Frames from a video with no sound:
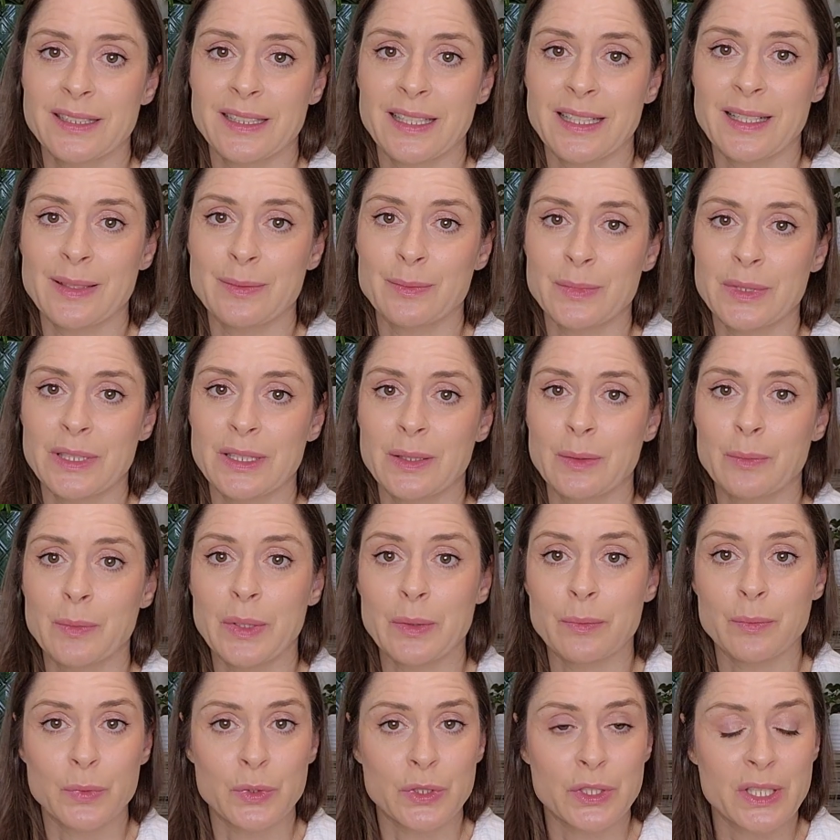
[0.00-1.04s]
that I'm a little
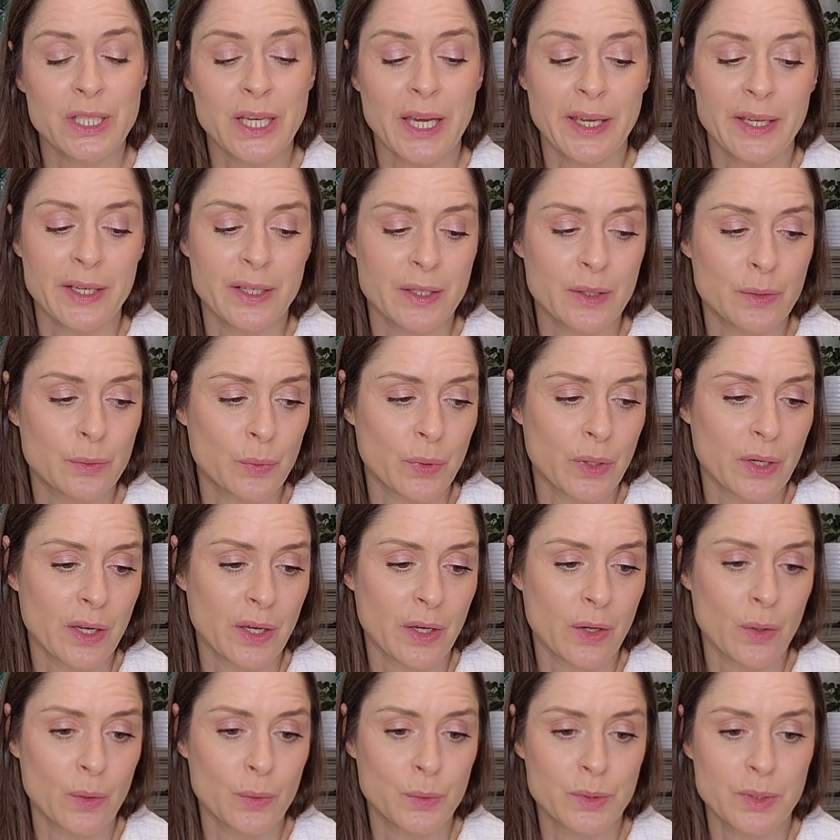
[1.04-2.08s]
bit more tired when I
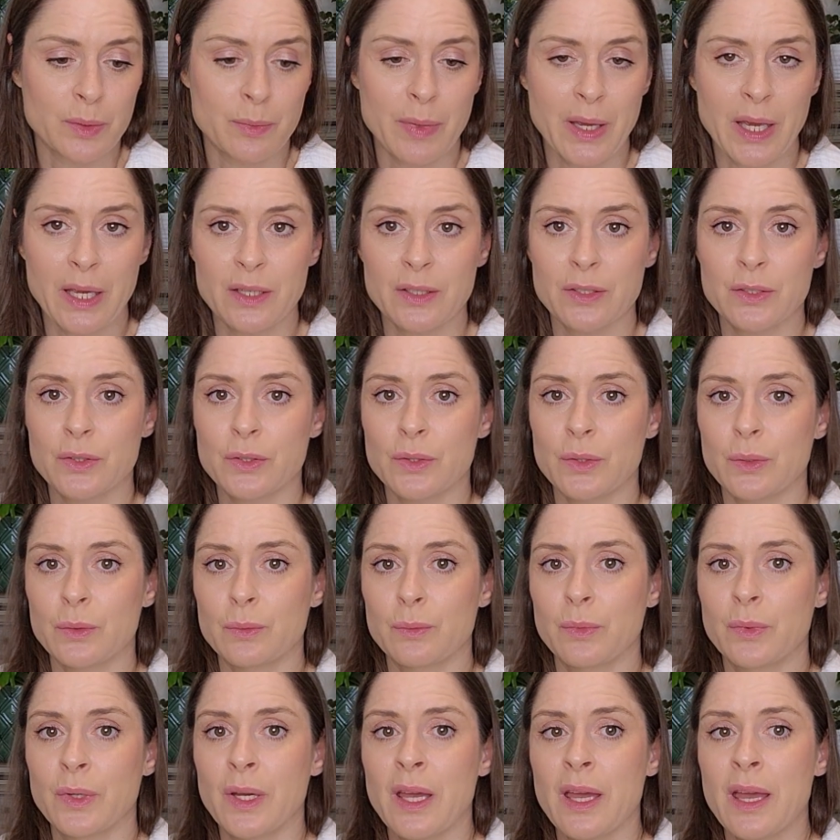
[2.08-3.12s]
go to bed.
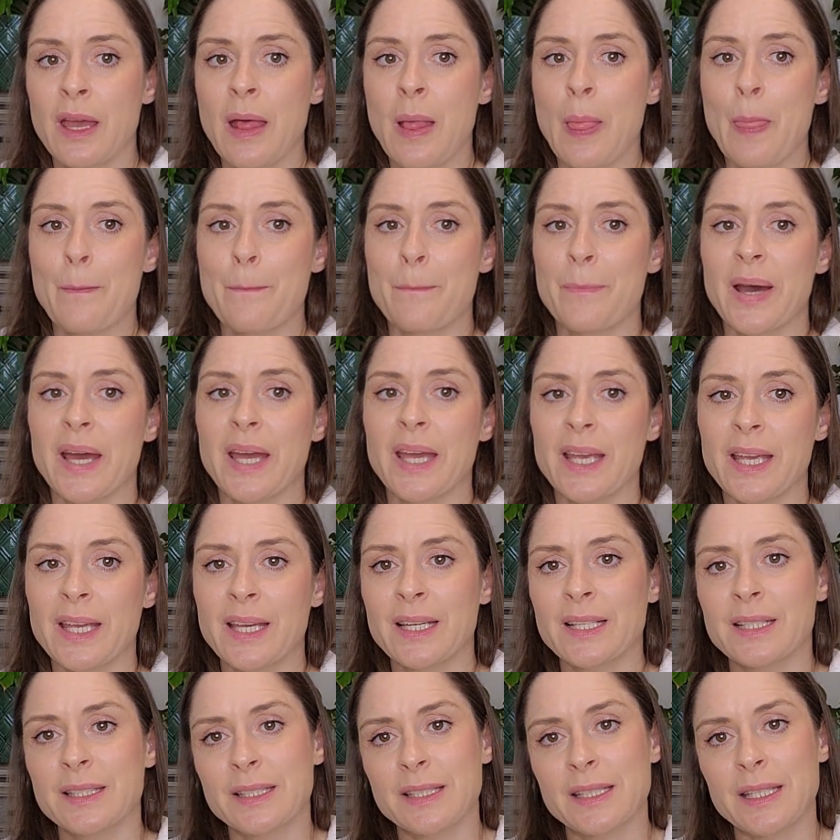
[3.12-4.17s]
So my
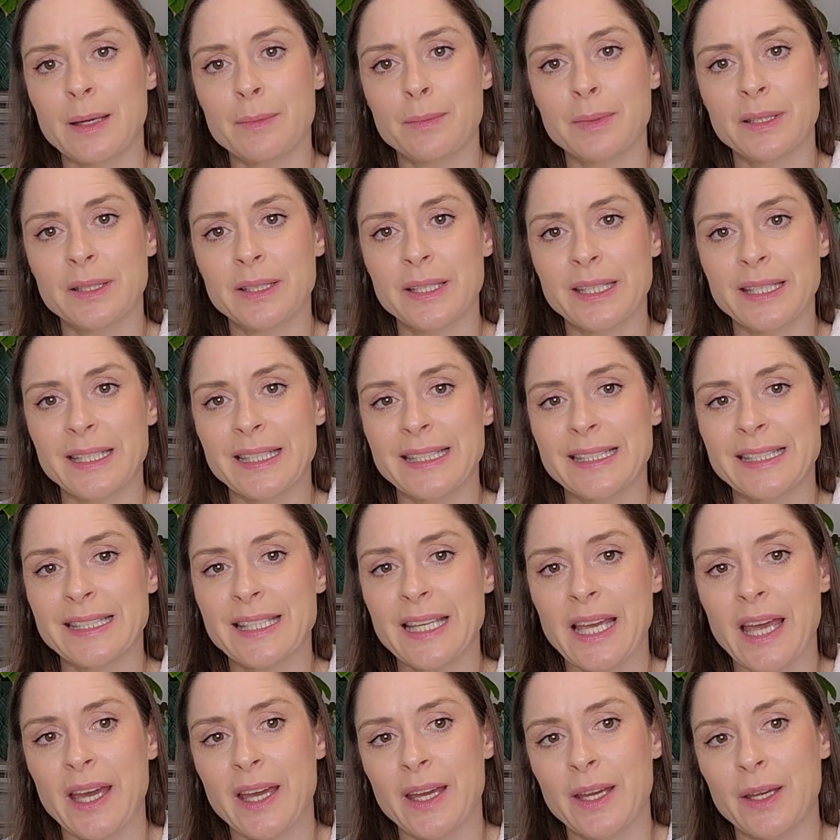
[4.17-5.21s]
double knitting
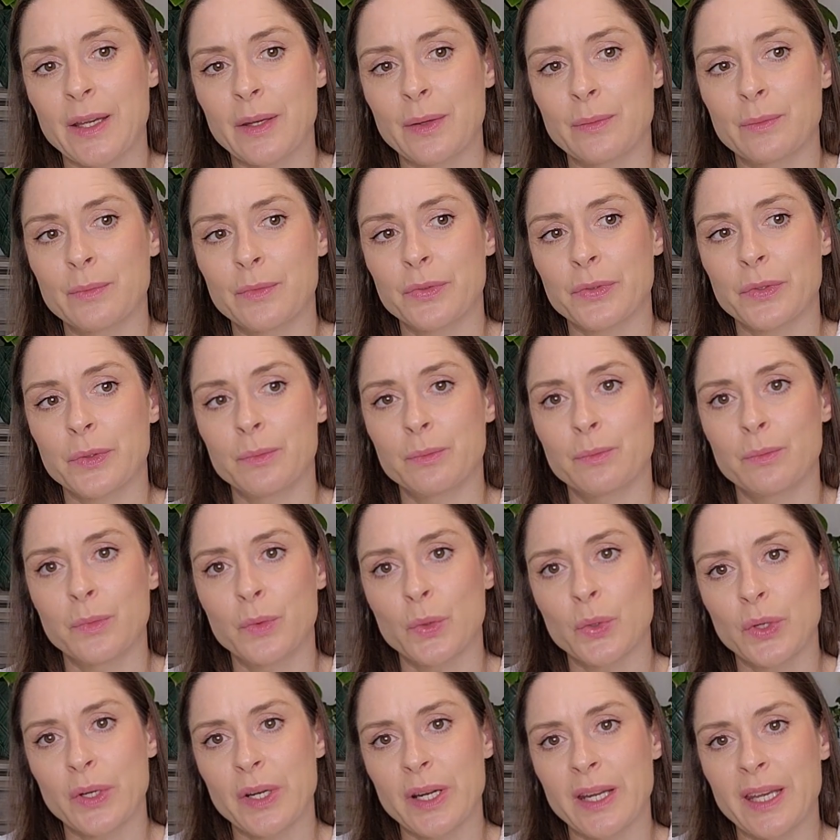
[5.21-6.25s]
time from
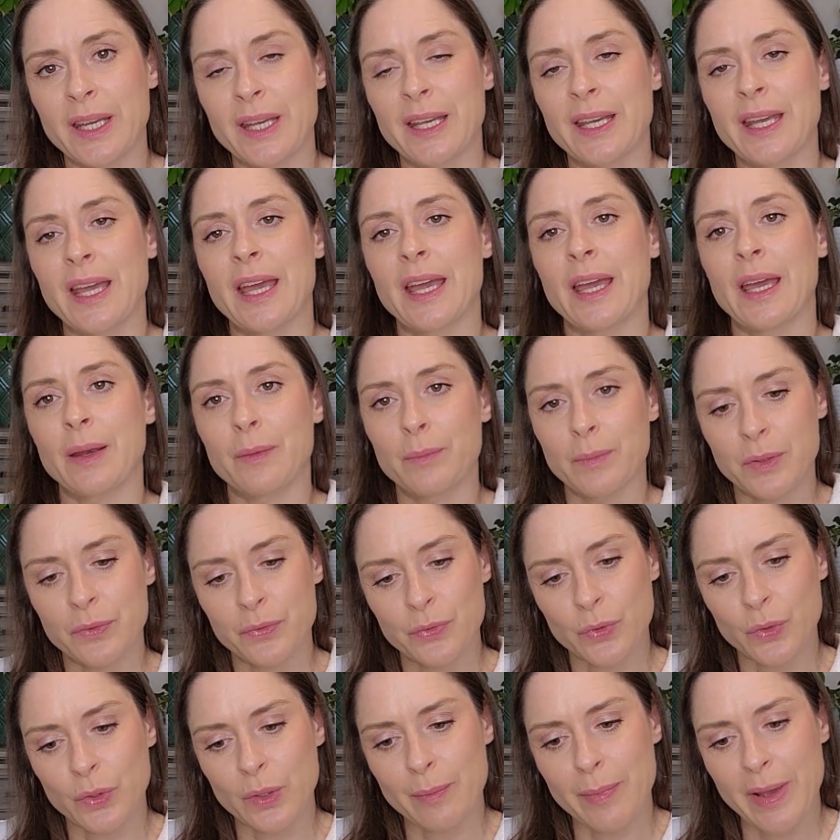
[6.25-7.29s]
morning and
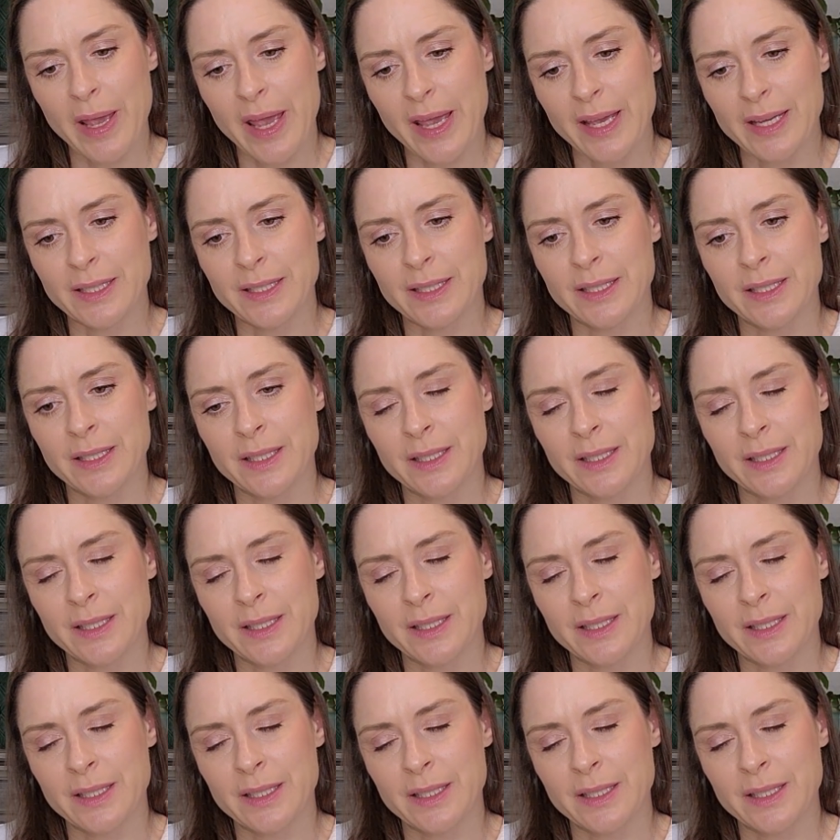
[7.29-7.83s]
before bed